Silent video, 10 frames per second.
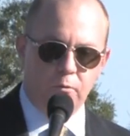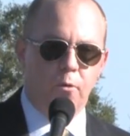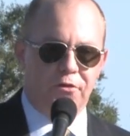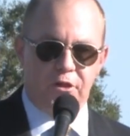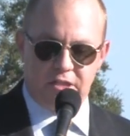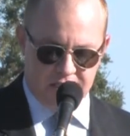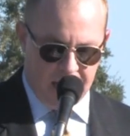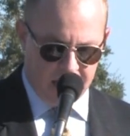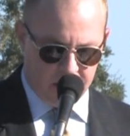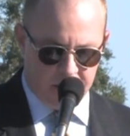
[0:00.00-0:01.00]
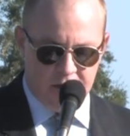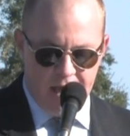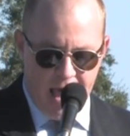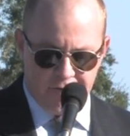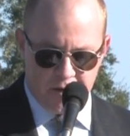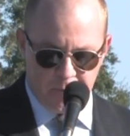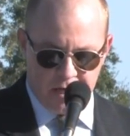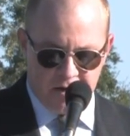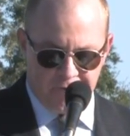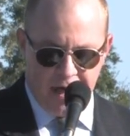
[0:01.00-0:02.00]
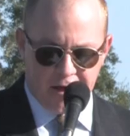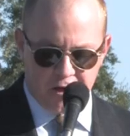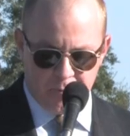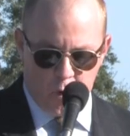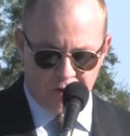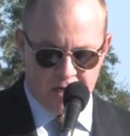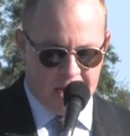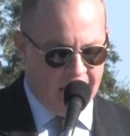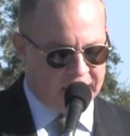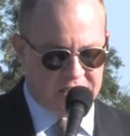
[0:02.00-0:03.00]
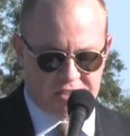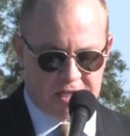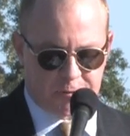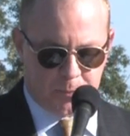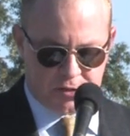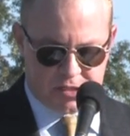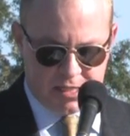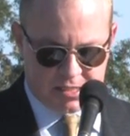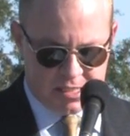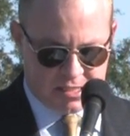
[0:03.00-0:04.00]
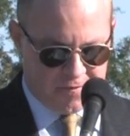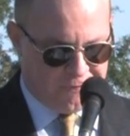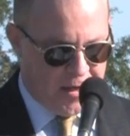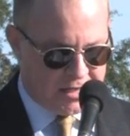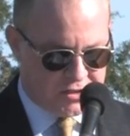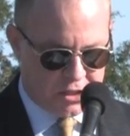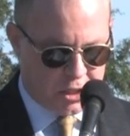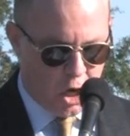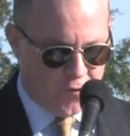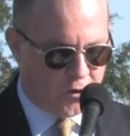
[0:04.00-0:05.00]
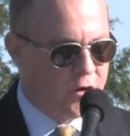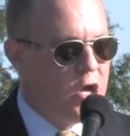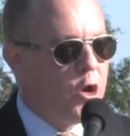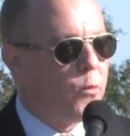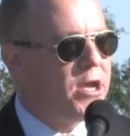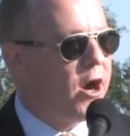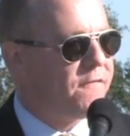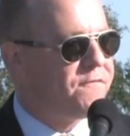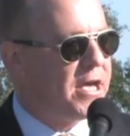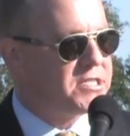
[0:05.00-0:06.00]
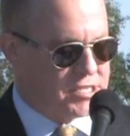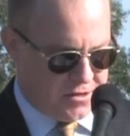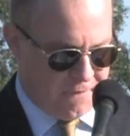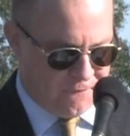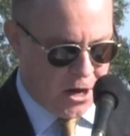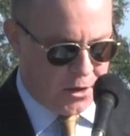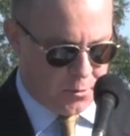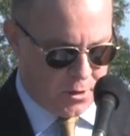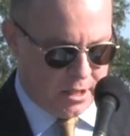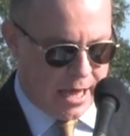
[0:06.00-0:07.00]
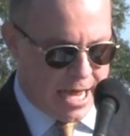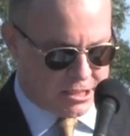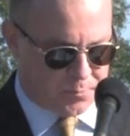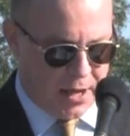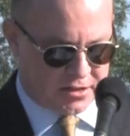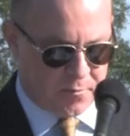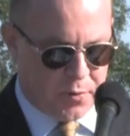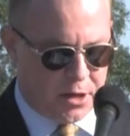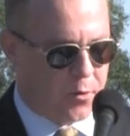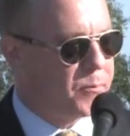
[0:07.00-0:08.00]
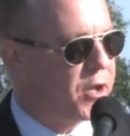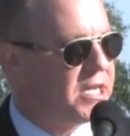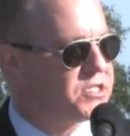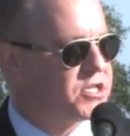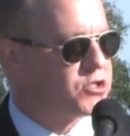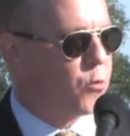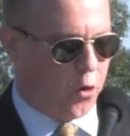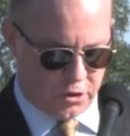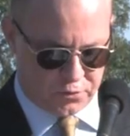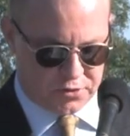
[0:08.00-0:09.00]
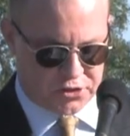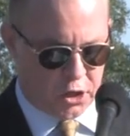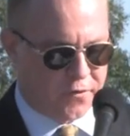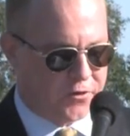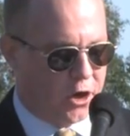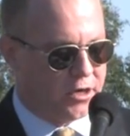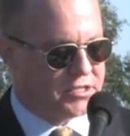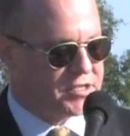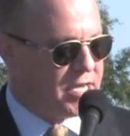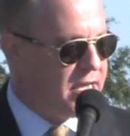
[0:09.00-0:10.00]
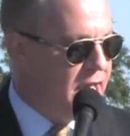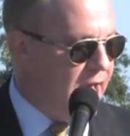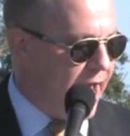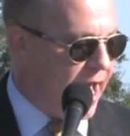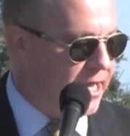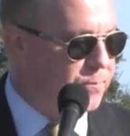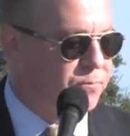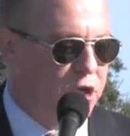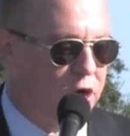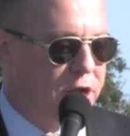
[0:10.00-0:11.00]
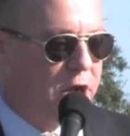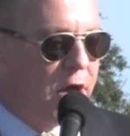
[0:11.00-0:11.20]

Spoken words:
With the dollar having been devalued more than 96% since the Fed took over, we are facing the very real aspect of being replaced as the world's reserve currency, and turning